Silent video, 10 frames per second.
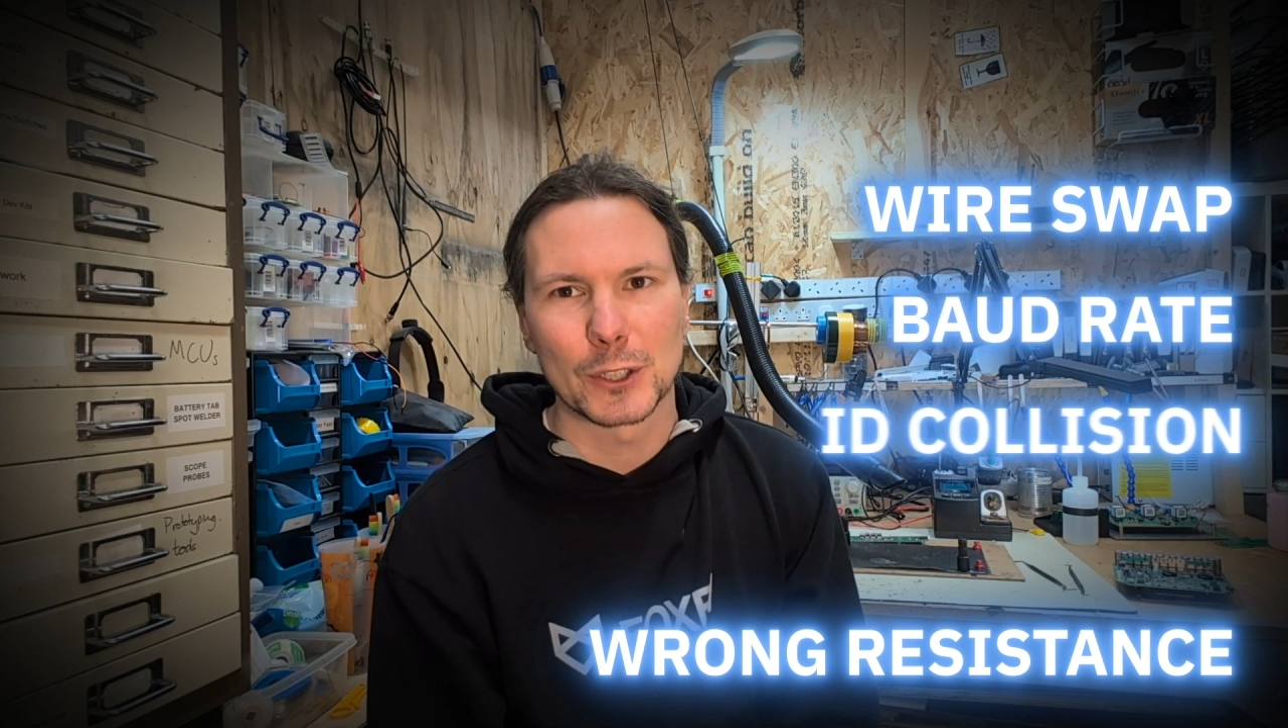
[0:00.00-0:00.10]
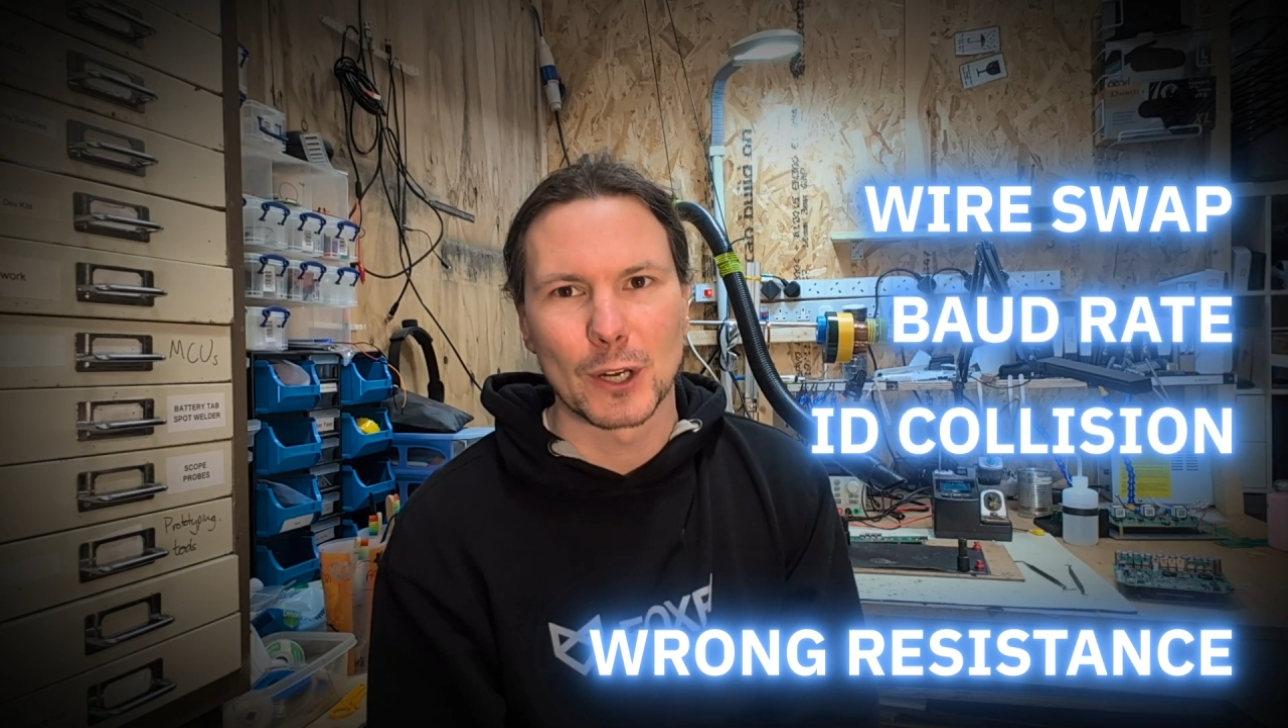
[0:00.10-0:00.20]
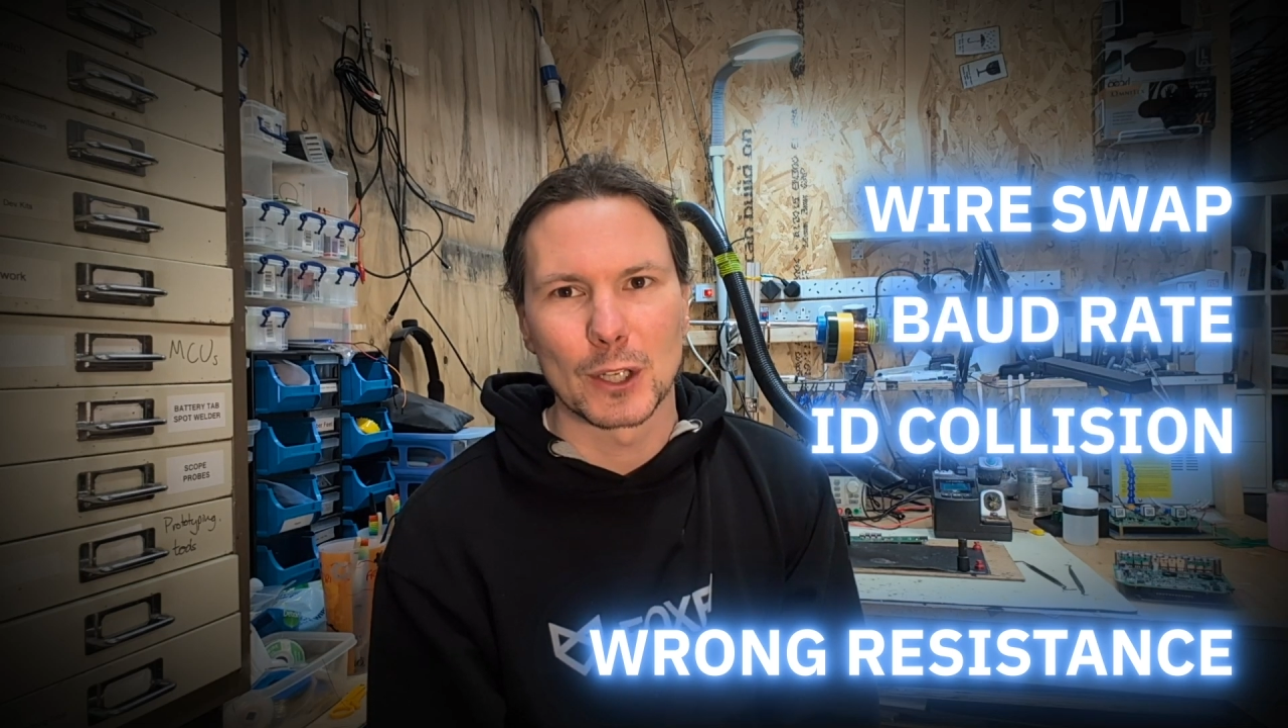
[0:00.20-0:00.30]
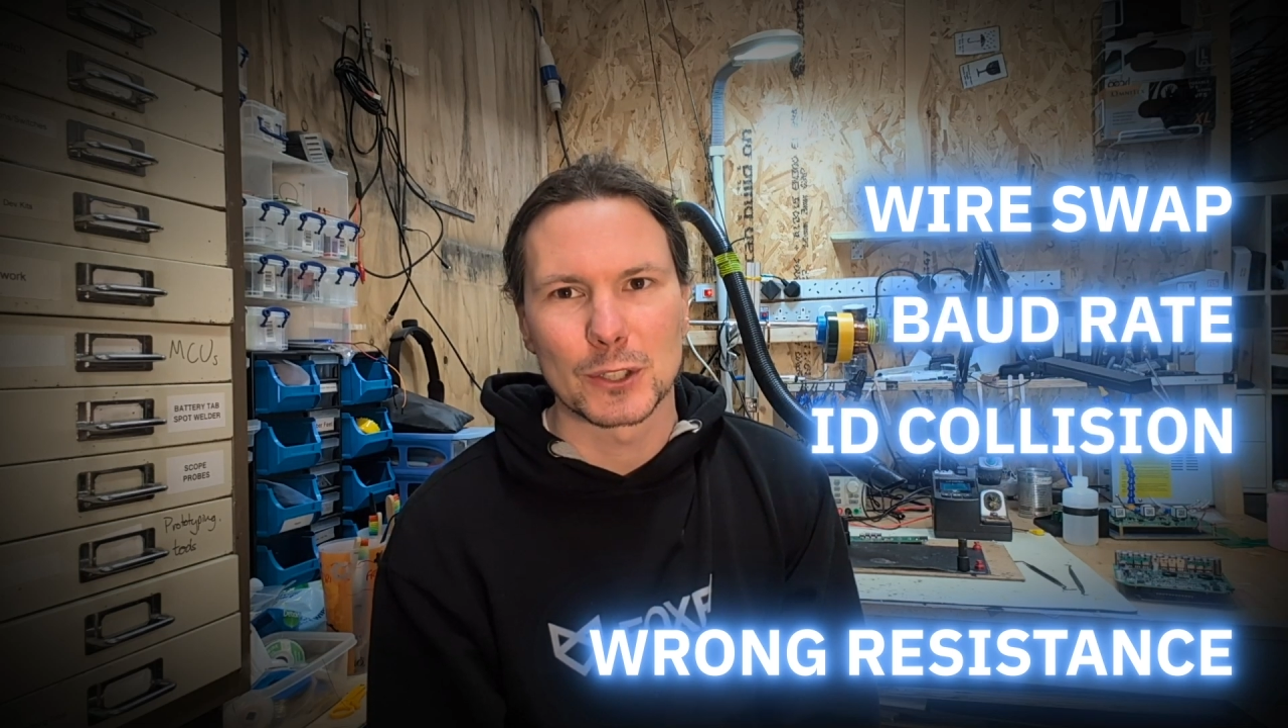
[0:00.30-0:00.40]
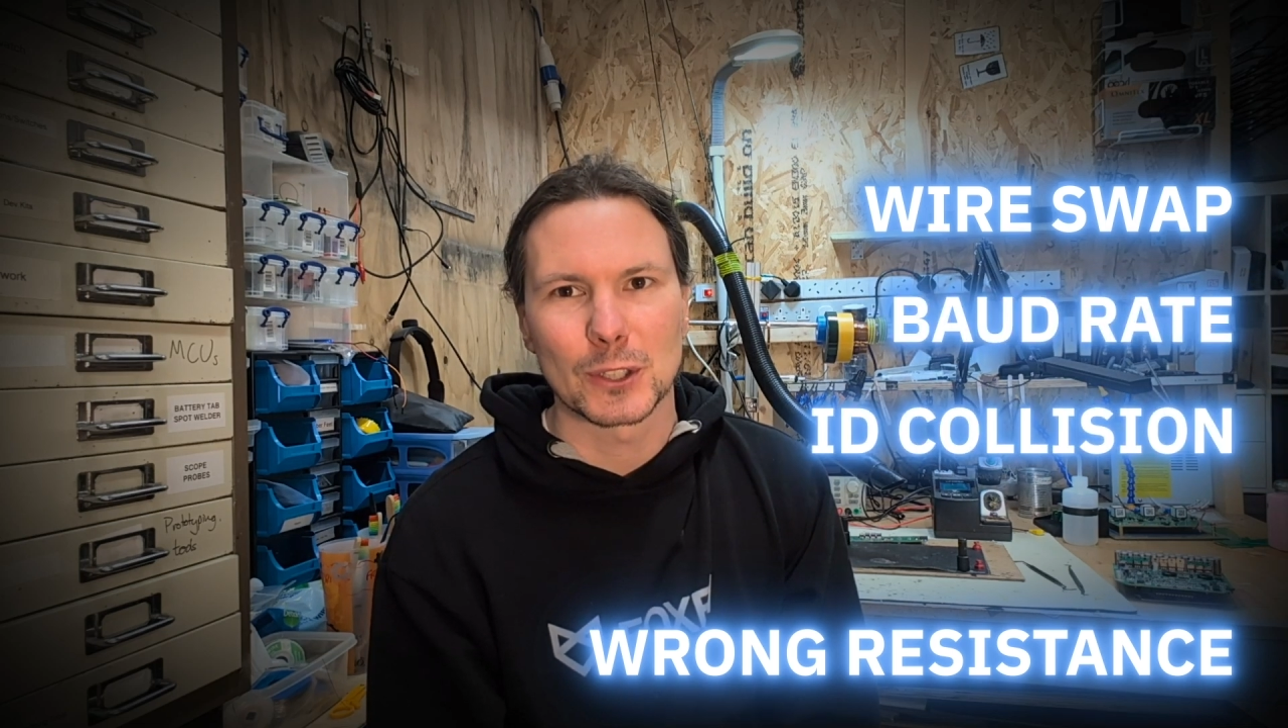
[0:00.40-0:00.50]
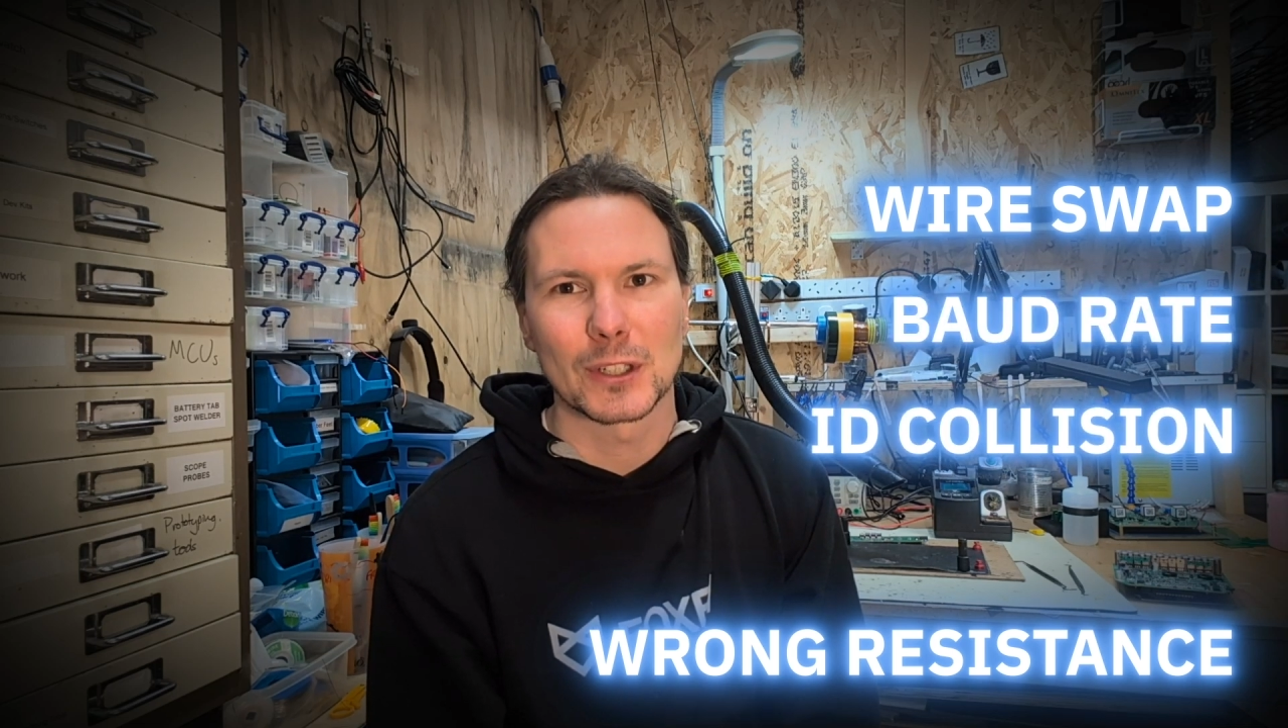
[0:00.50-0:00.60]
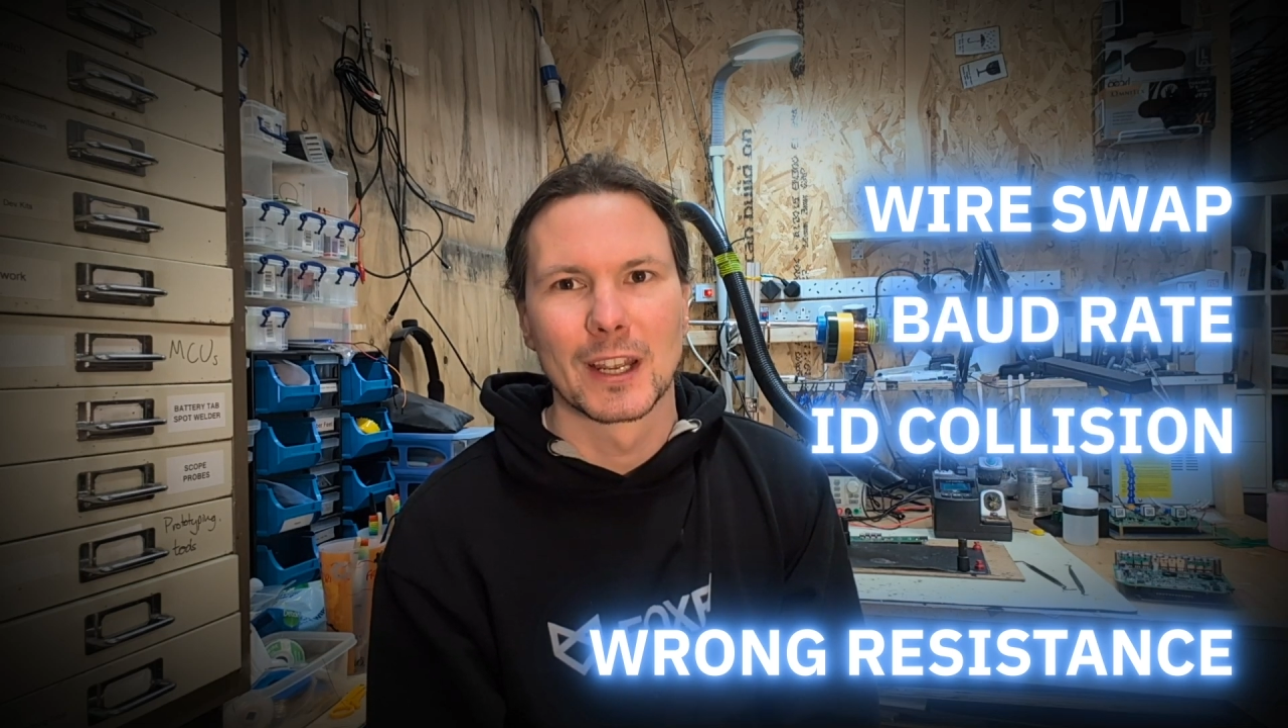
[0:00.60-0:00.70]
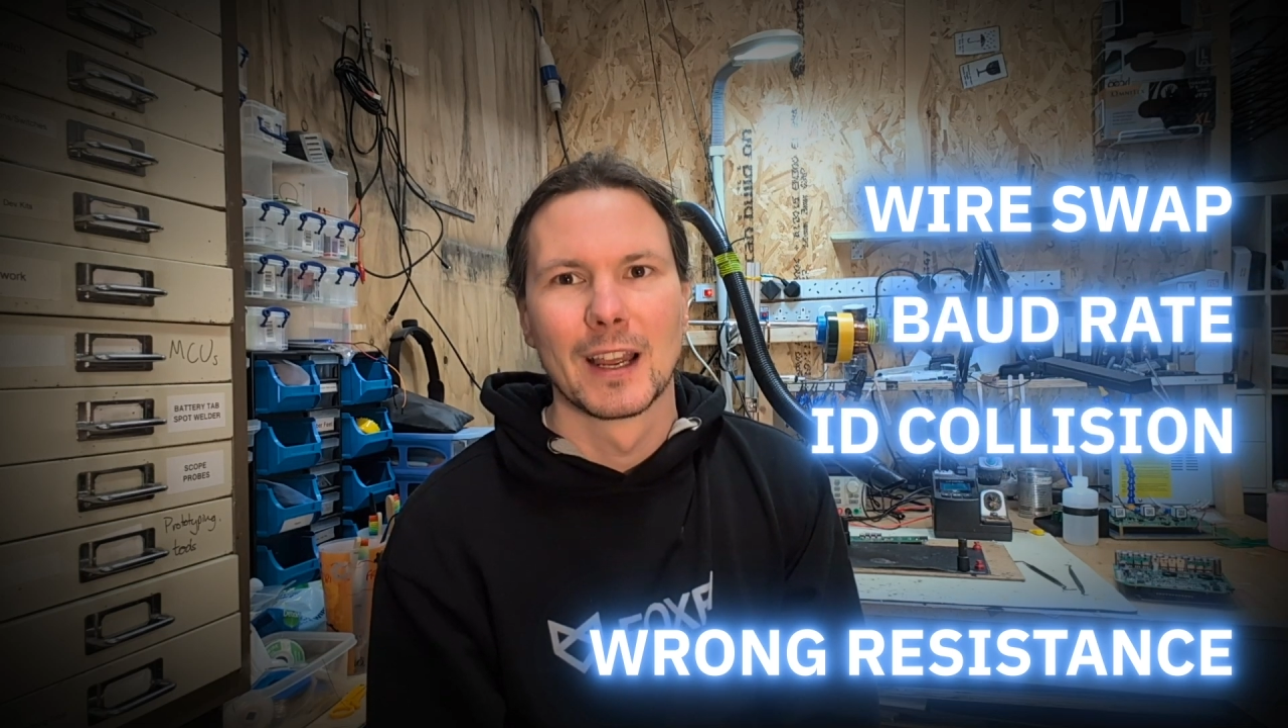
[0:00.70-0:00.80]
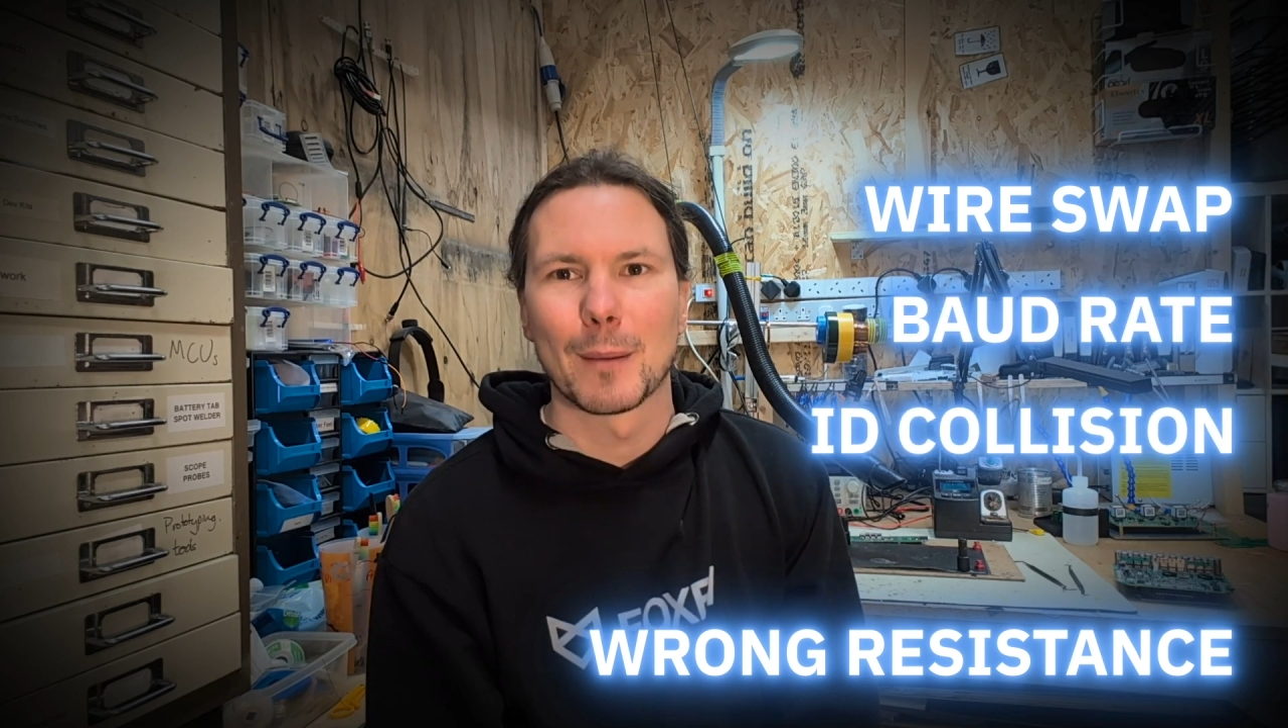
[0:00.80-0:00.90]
collision,